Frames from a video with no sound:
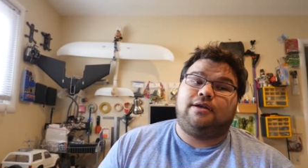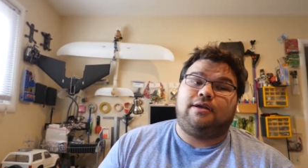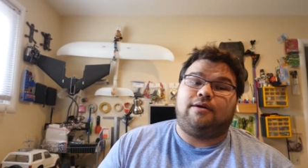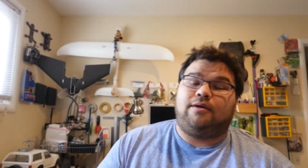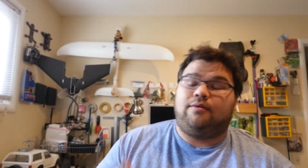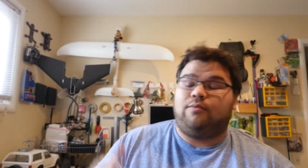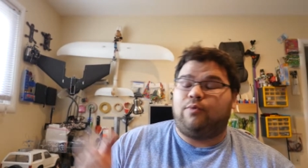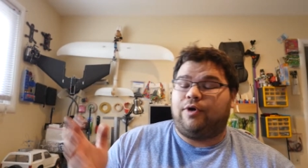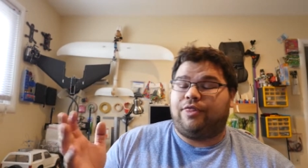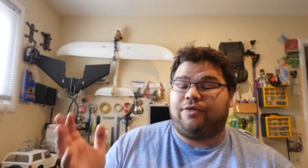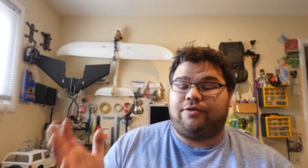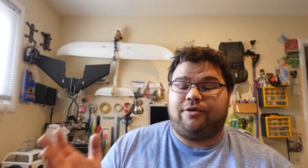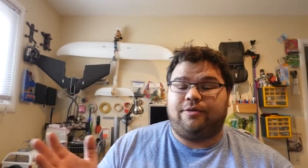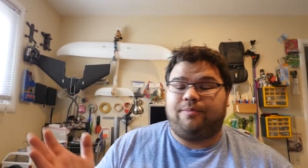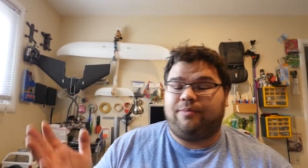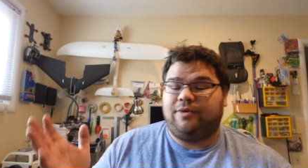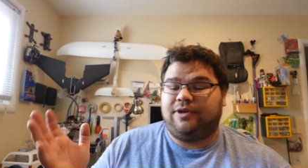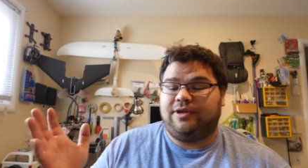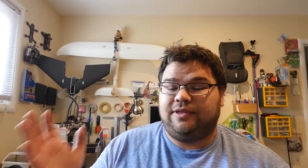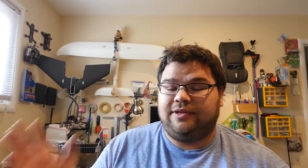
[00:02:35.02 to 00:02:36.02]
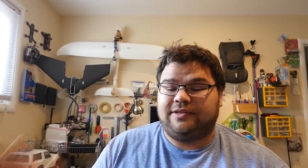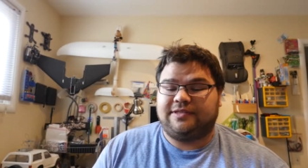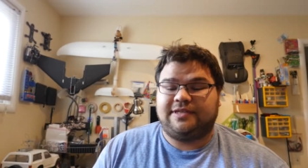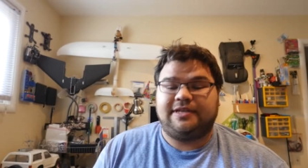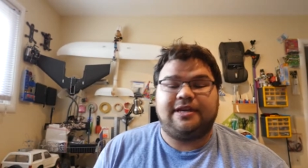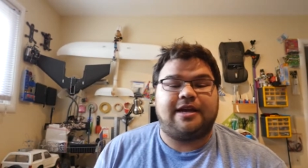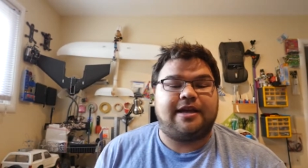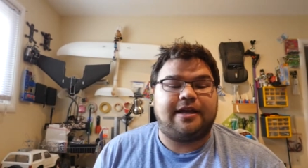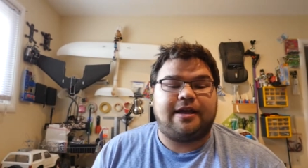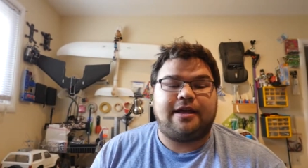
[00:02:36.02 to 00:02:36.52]
whether it be the
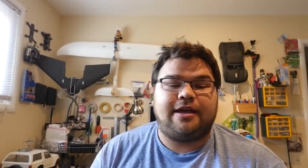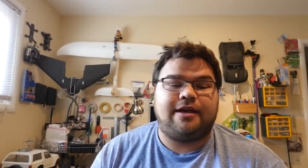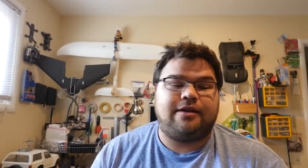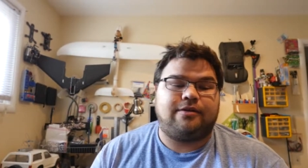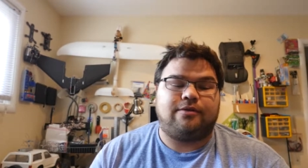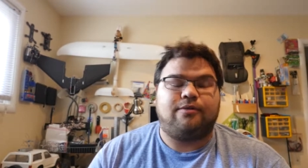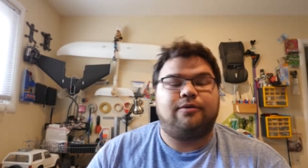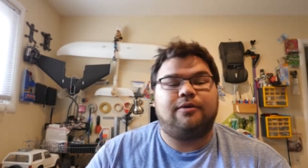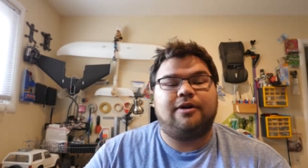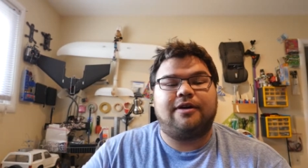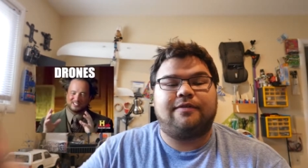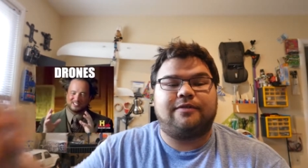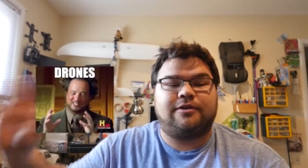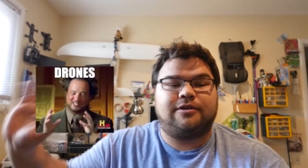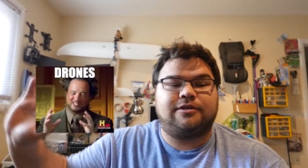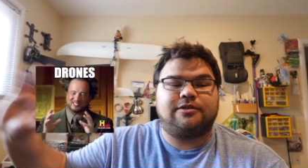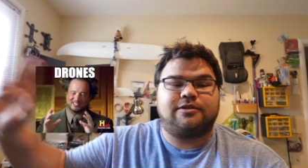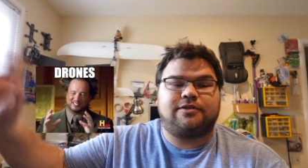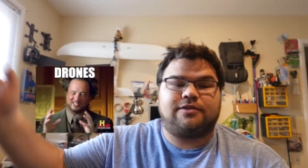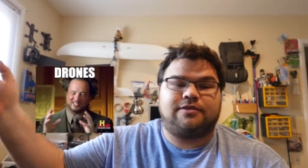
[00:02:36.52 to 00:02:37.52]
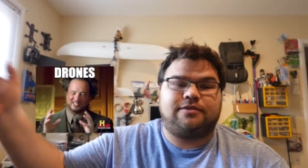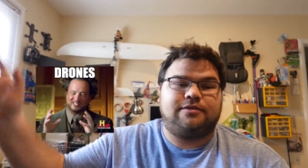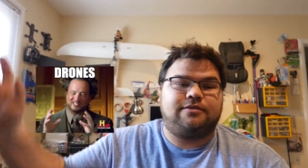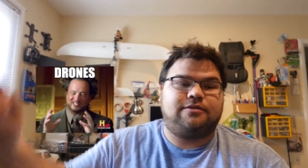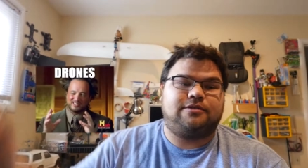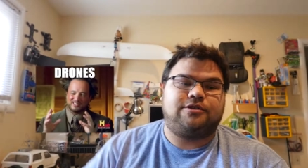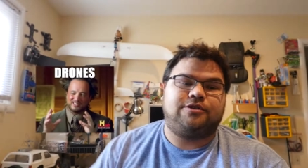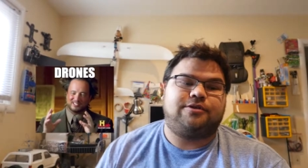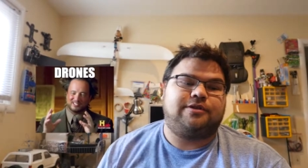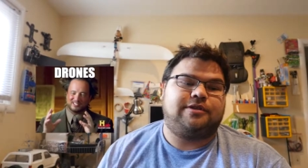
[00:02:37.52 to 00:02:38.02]
CIA or whoever's
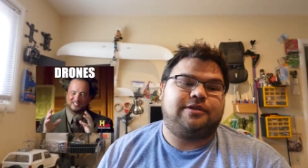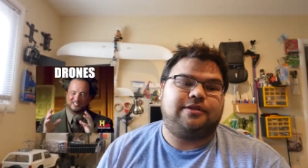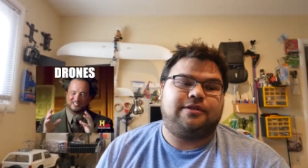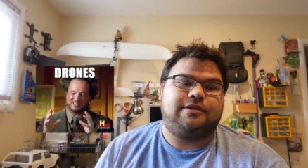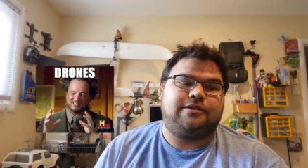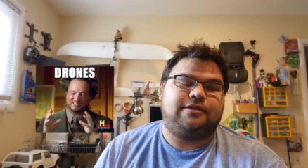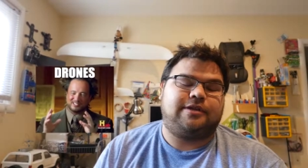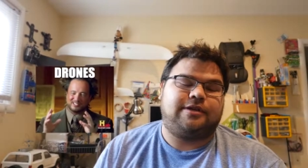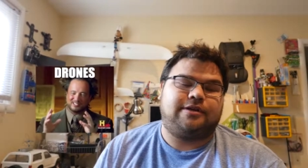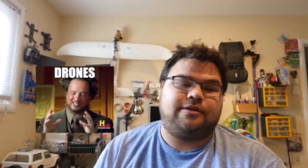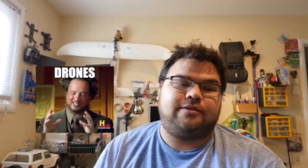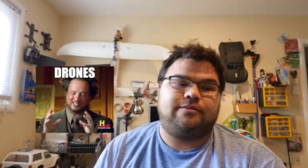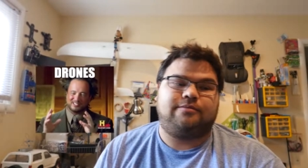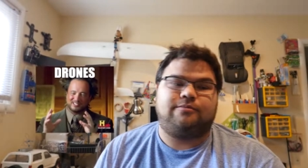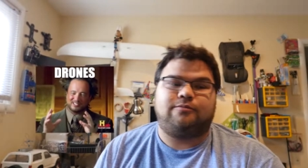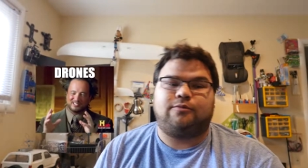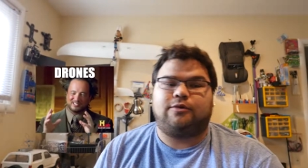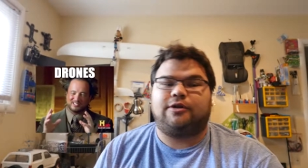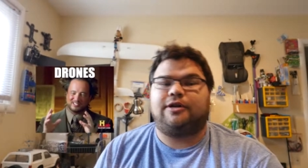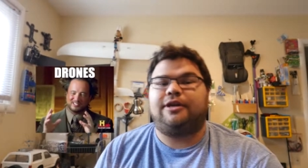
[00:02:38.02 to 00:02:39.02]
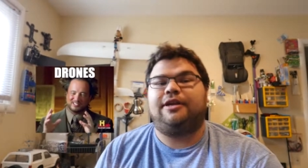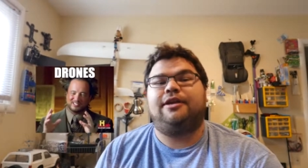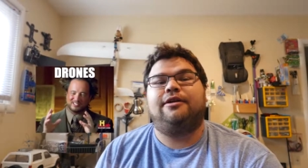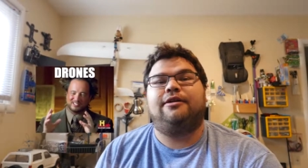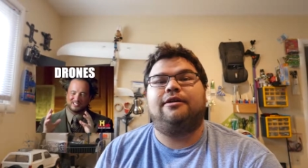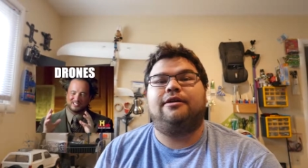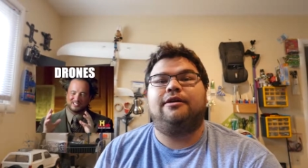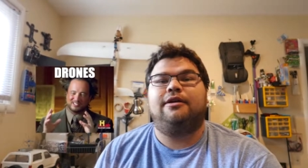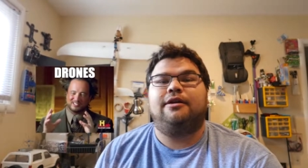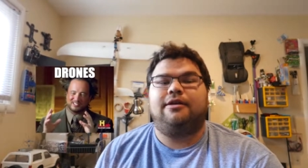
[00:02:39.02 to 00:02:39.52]
doing their work
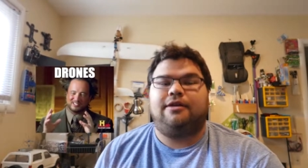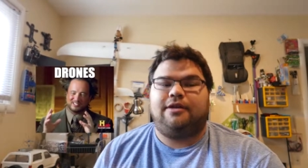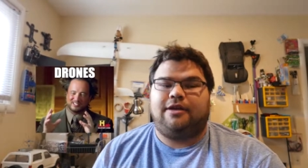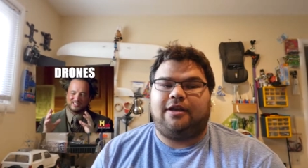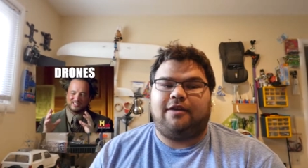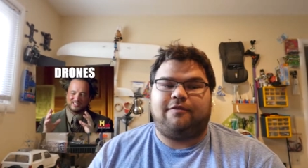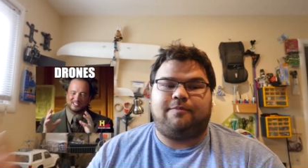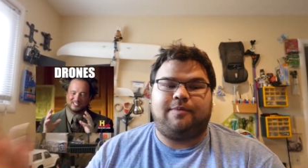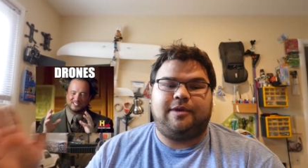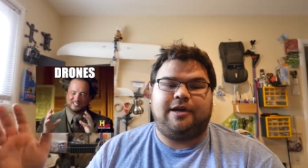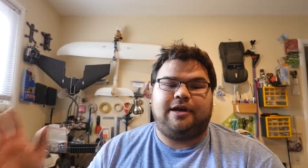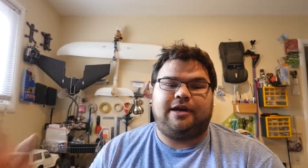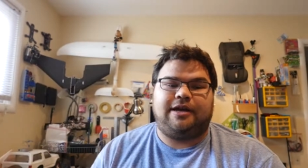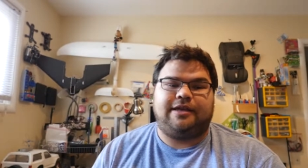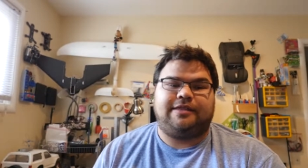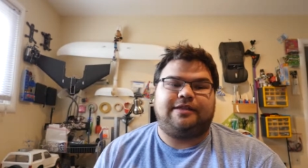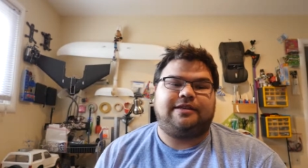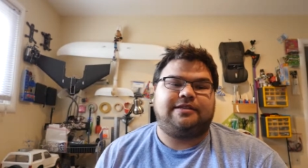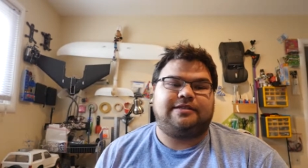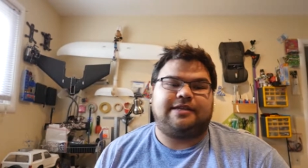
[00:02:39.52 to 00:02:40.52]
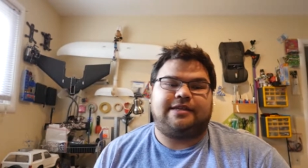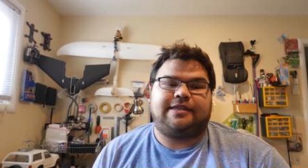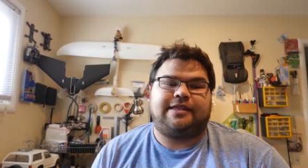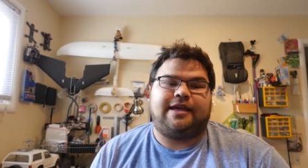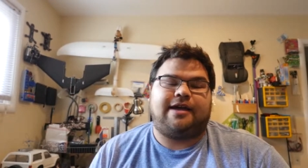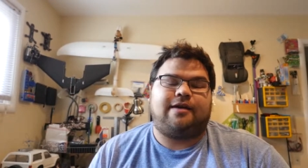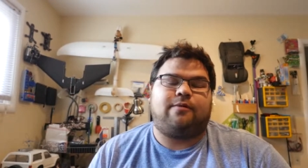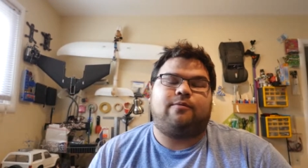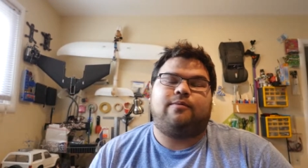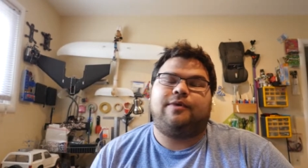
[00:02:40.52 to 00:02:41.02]
here, FBI, things like
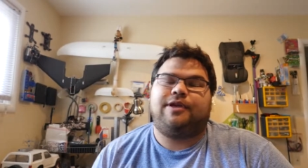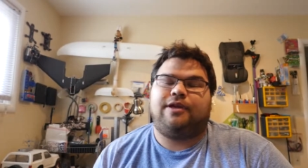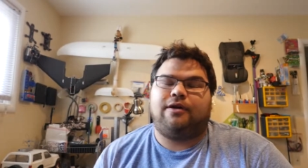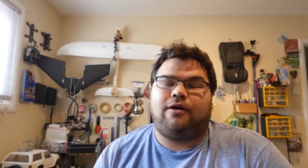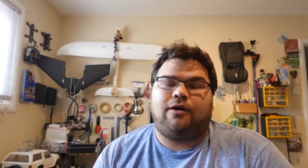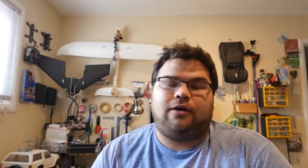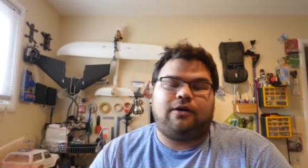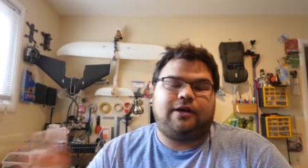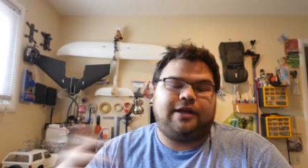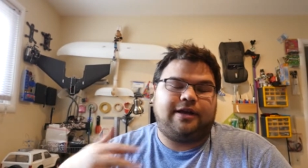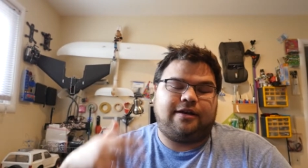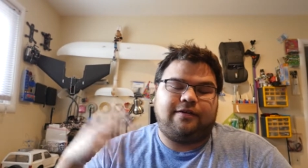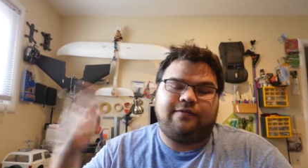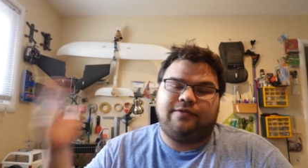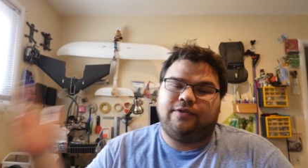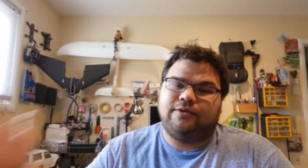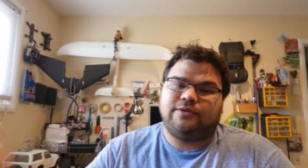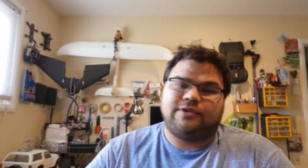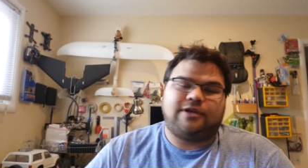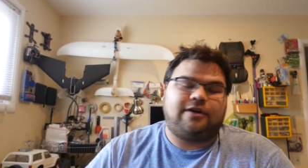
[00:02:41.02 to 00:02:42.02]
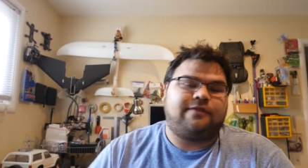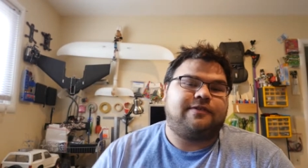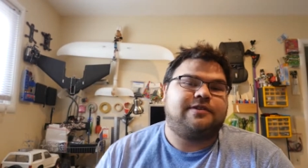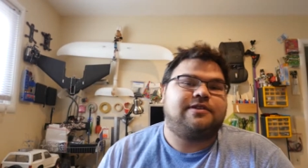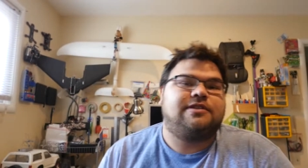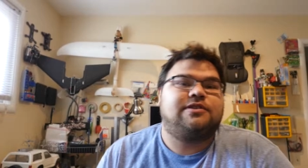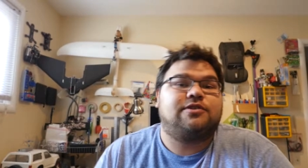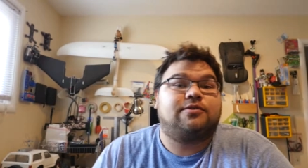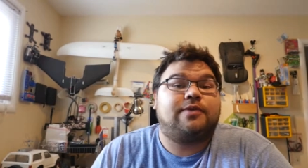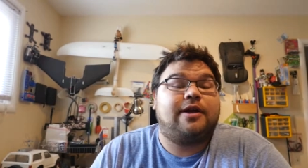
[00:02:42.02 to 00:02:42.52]
that, we all have those
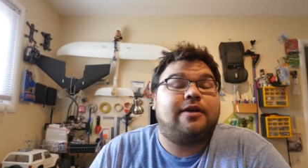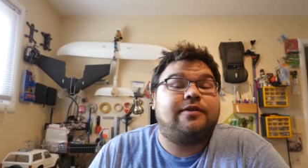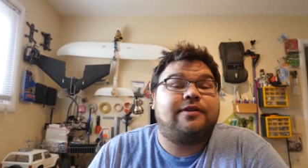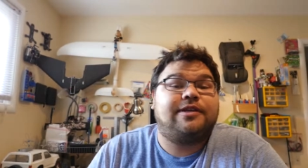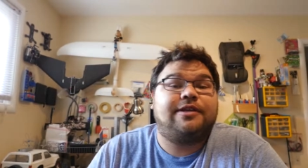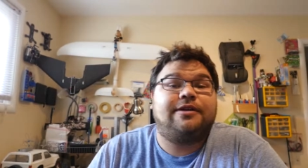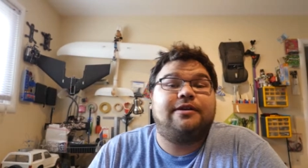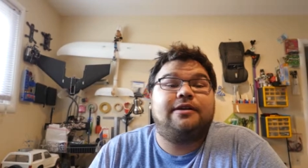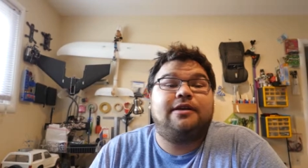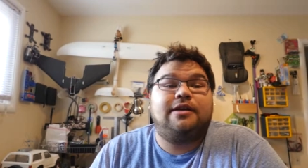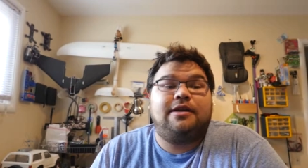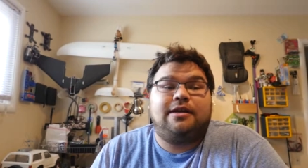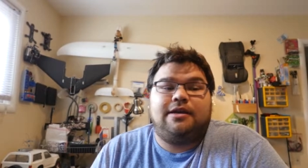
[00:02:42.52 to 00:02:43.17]
offices around here,